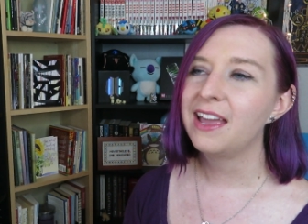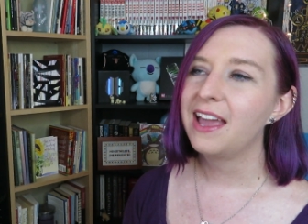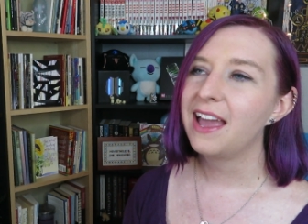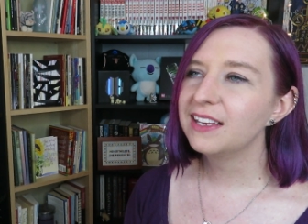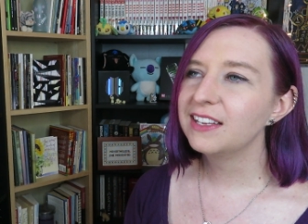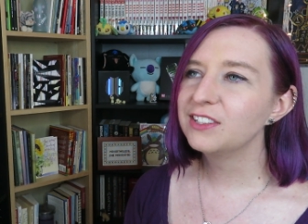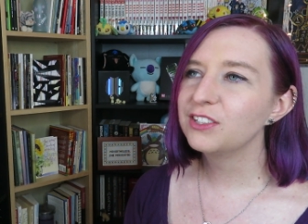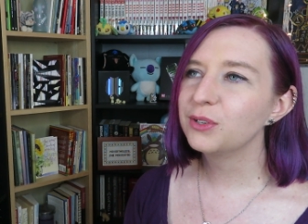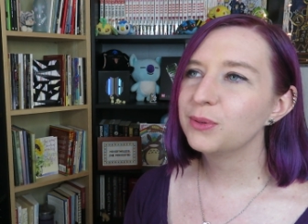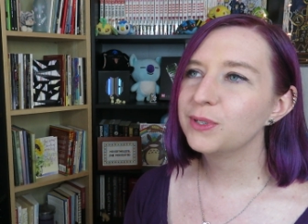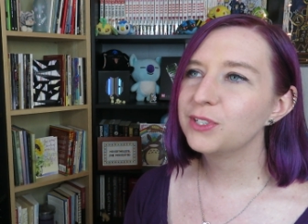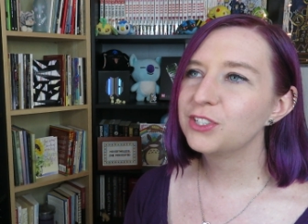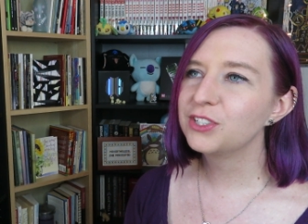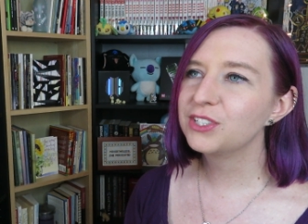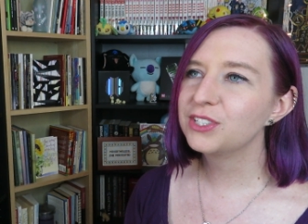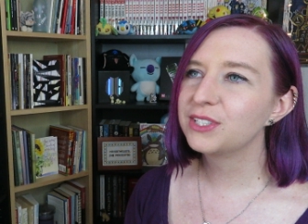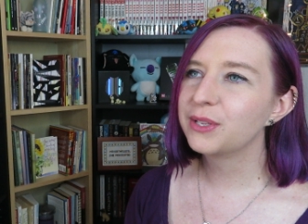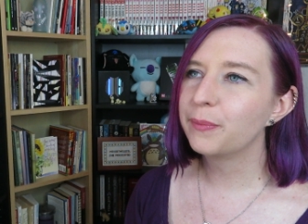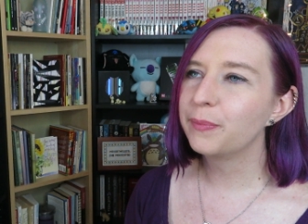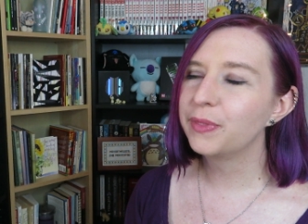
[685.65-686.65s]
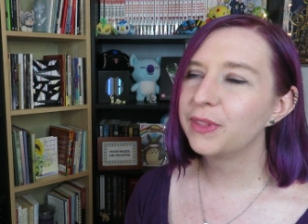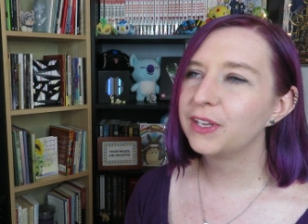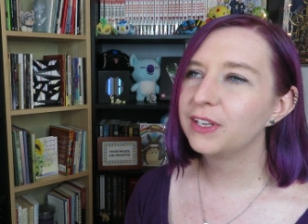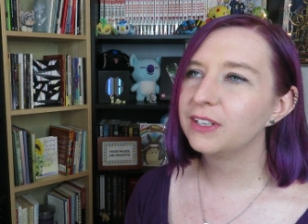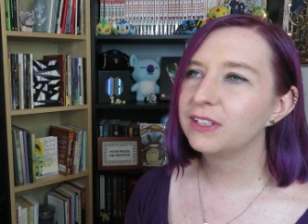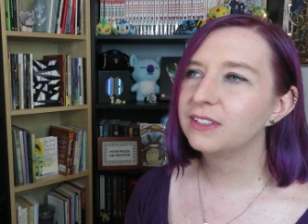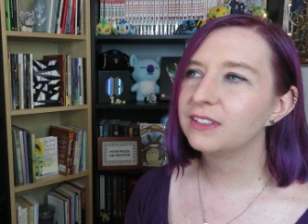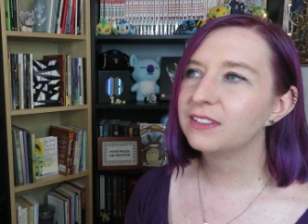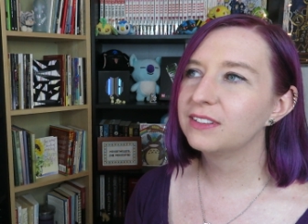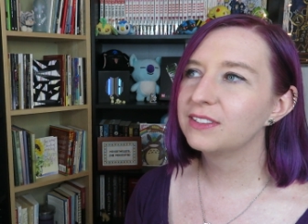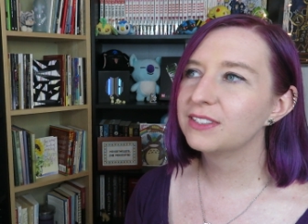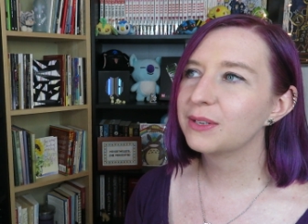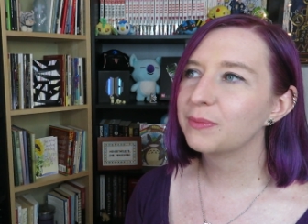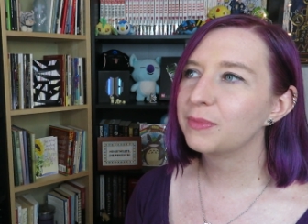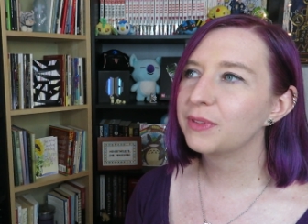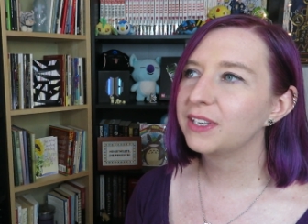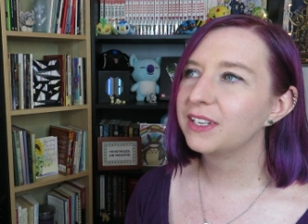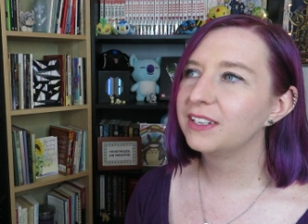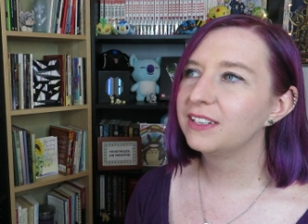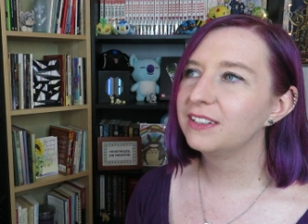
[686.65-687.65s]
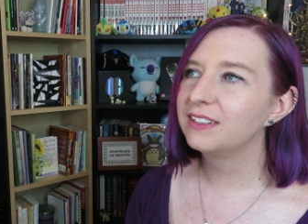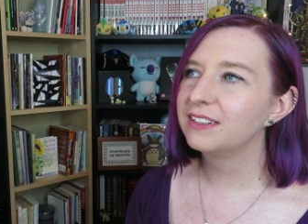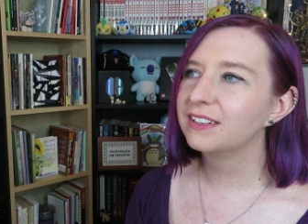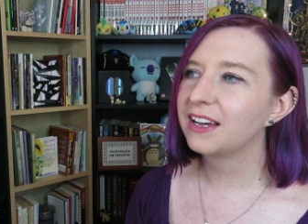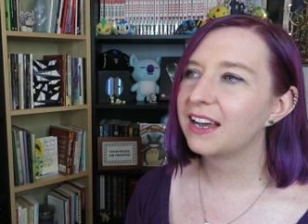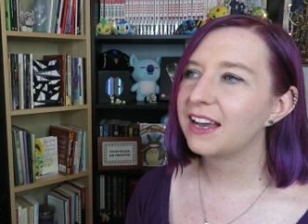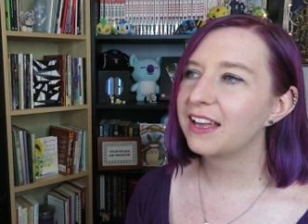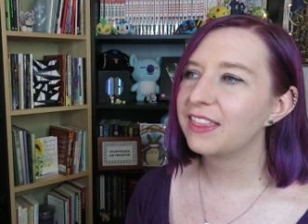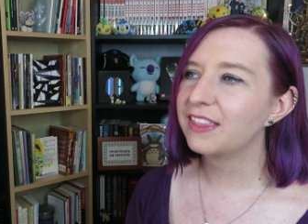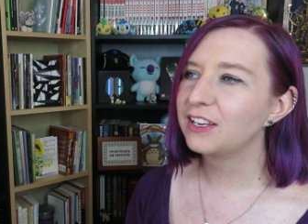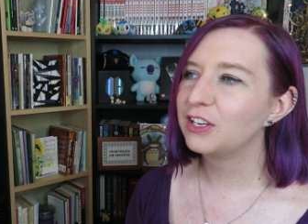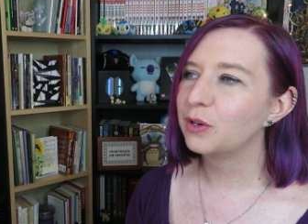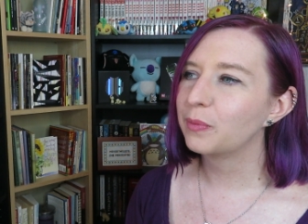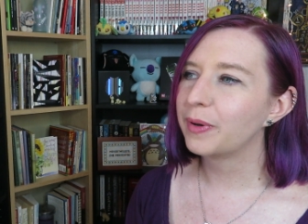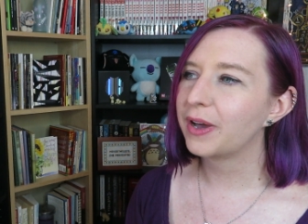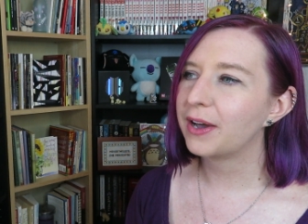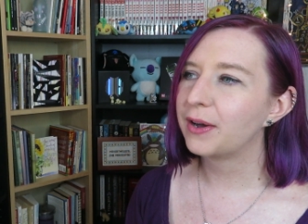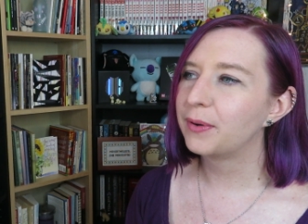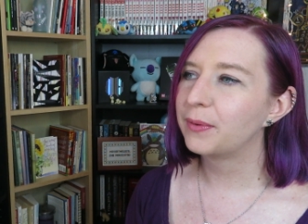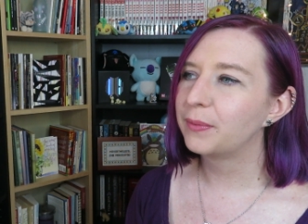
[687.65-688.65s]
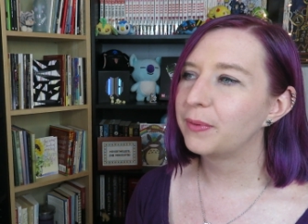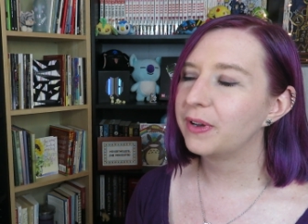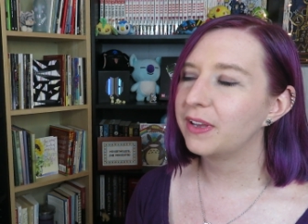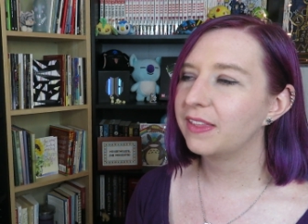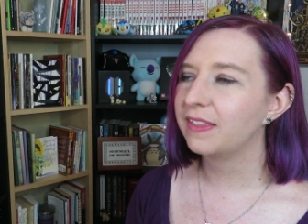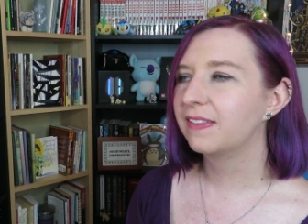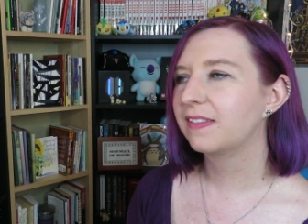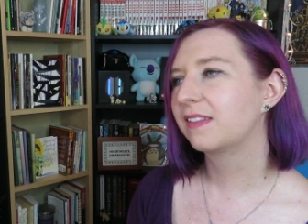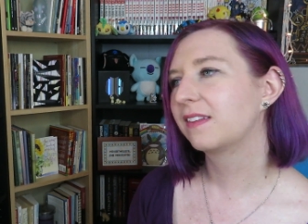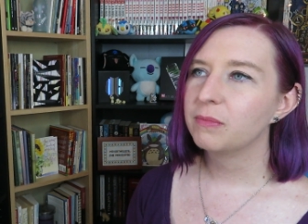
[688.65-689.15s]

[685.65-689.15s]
That's always just something, something I think about with,